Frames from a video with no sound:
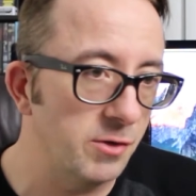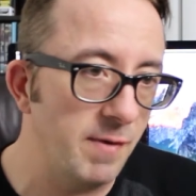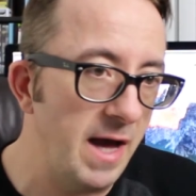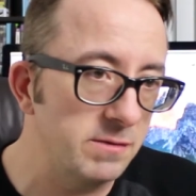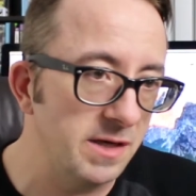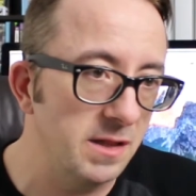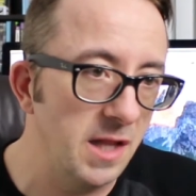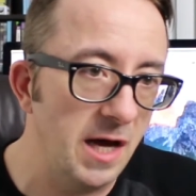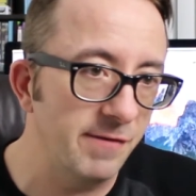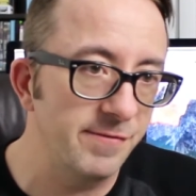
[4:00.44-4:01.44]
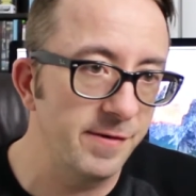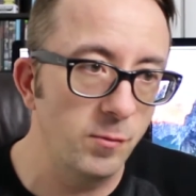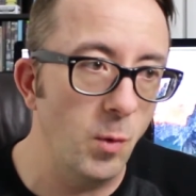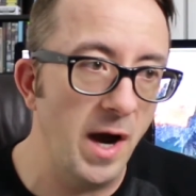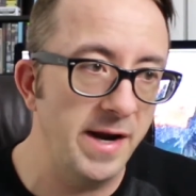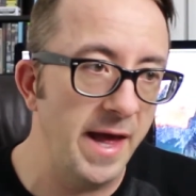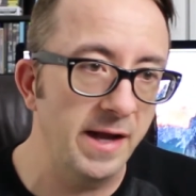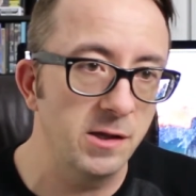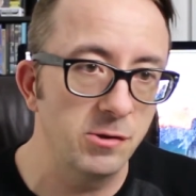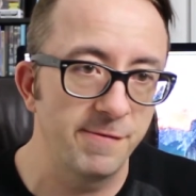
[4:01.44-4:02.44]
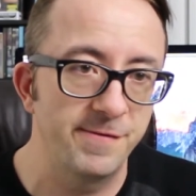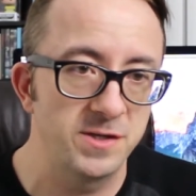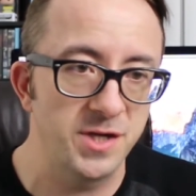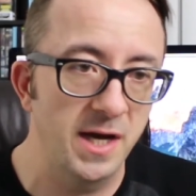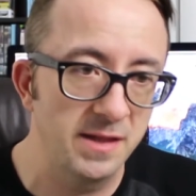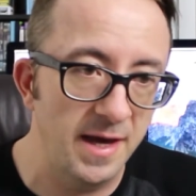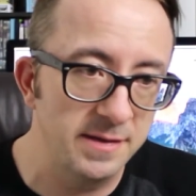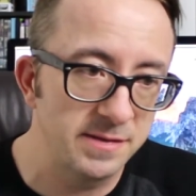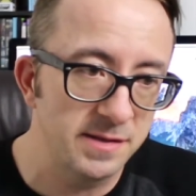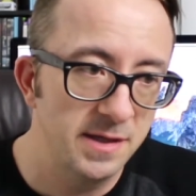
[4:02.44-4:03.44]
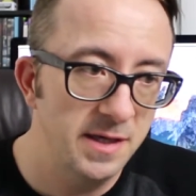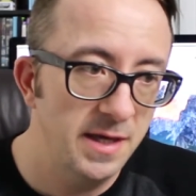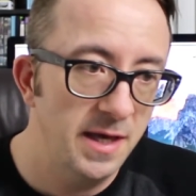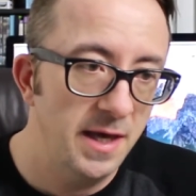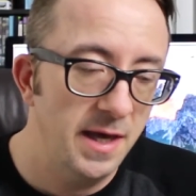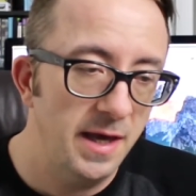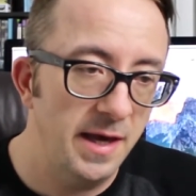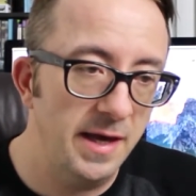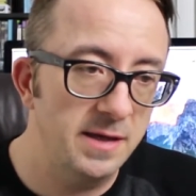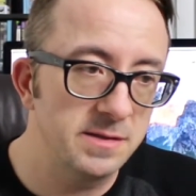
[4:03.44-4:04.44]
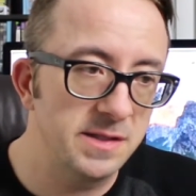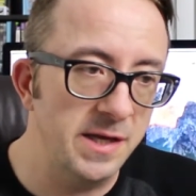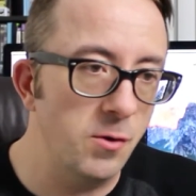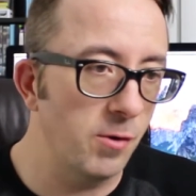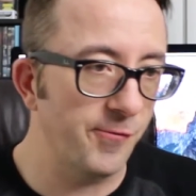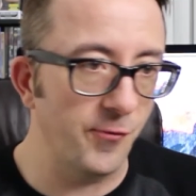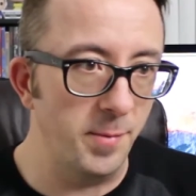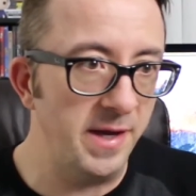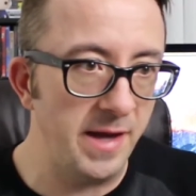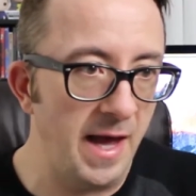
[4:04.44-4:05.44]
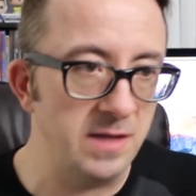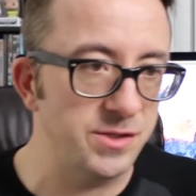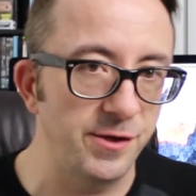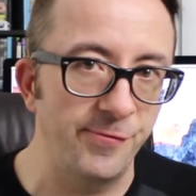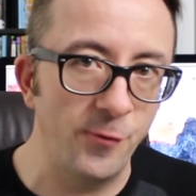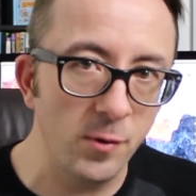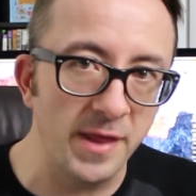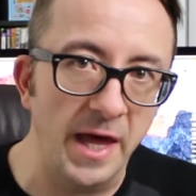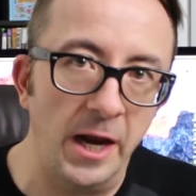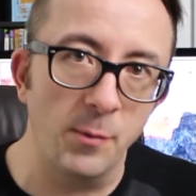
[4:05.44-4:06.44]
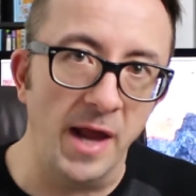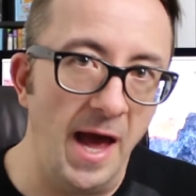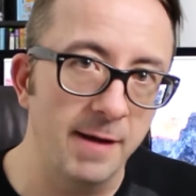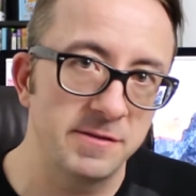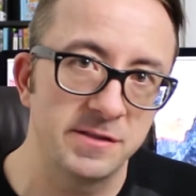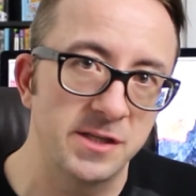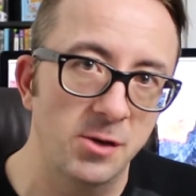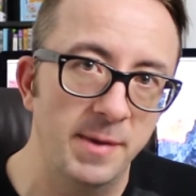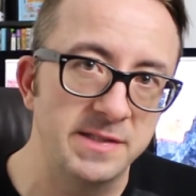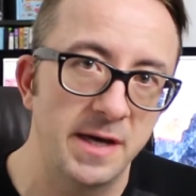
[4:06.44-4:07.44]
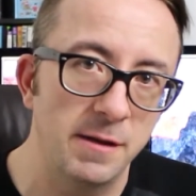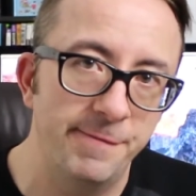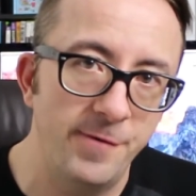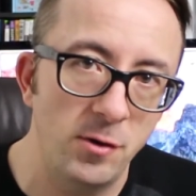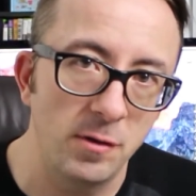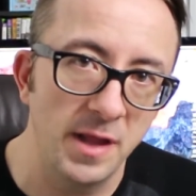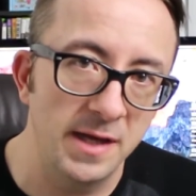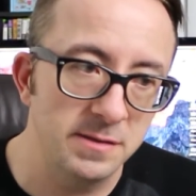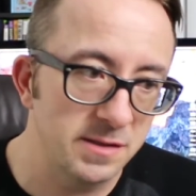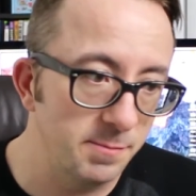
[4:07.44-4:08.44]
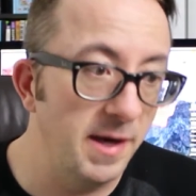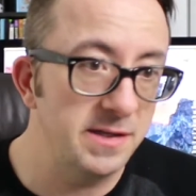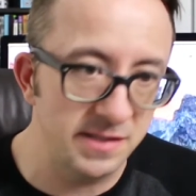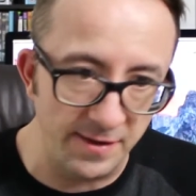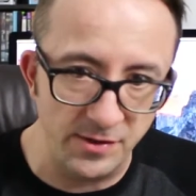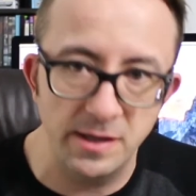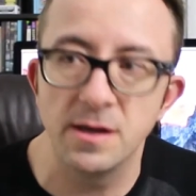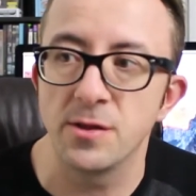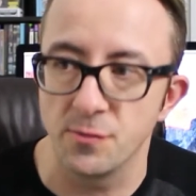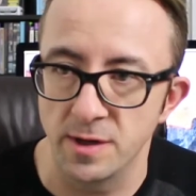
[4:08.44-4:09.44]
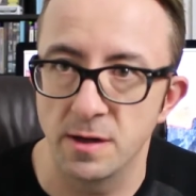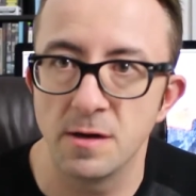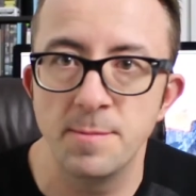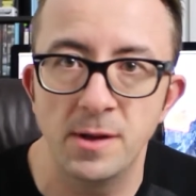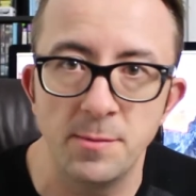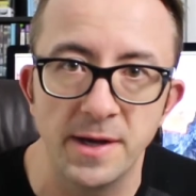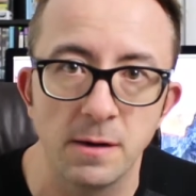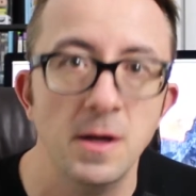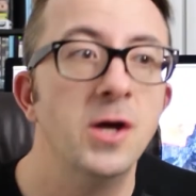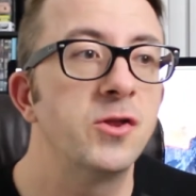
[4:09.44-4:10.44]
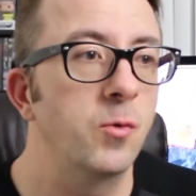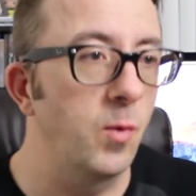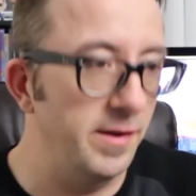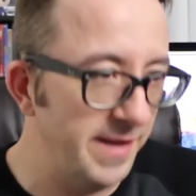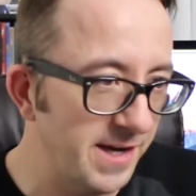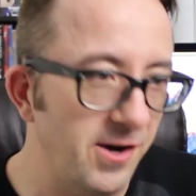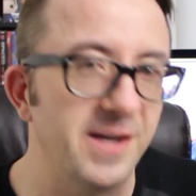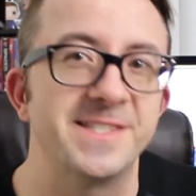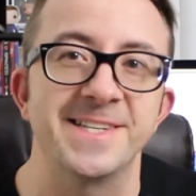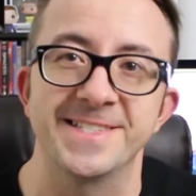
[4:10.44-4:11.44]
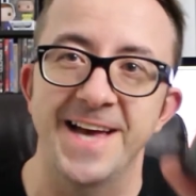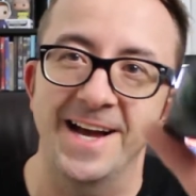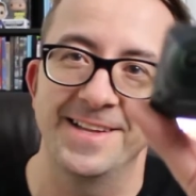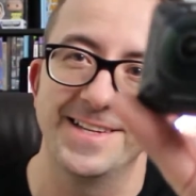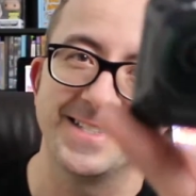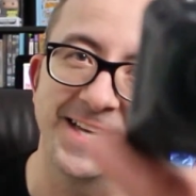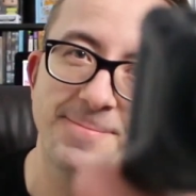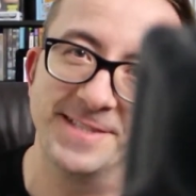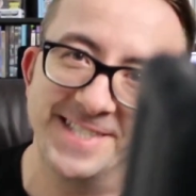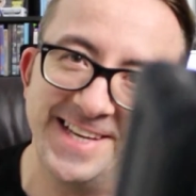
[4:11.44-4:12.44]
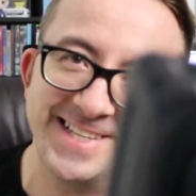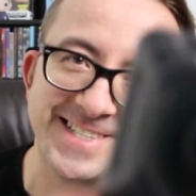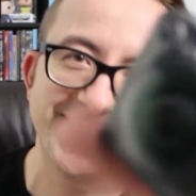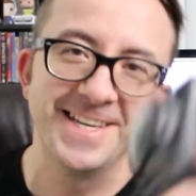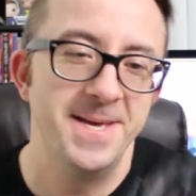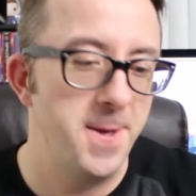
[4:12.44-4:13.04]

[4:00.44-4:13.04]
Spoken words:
around at a lot of a wide angle or fisheye lens, and in order for me to actually afford that, I would have to sell my telephoto lens, my 70 to 300 millimeter, the one that costs exactly the same as this.